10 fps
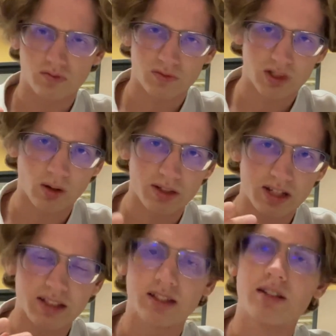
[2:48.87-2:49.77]
So it
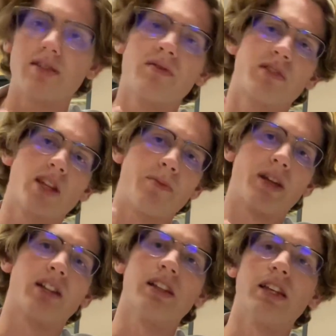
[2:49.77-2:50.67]
doesn't
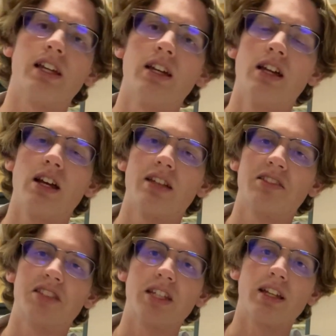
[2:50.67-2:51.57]
typically
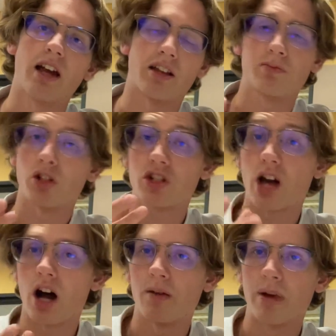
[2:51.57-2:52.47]
see as much
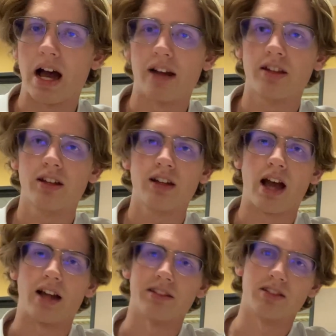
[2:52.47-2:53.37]
combat
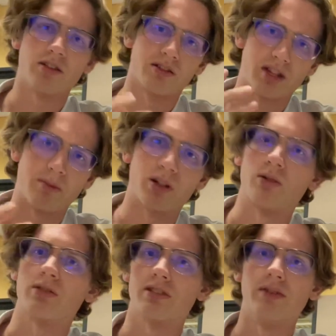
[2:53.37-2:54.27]
as your typical
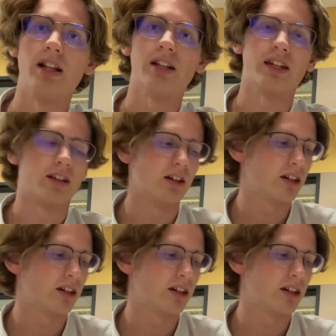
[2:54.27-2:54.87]
civilian.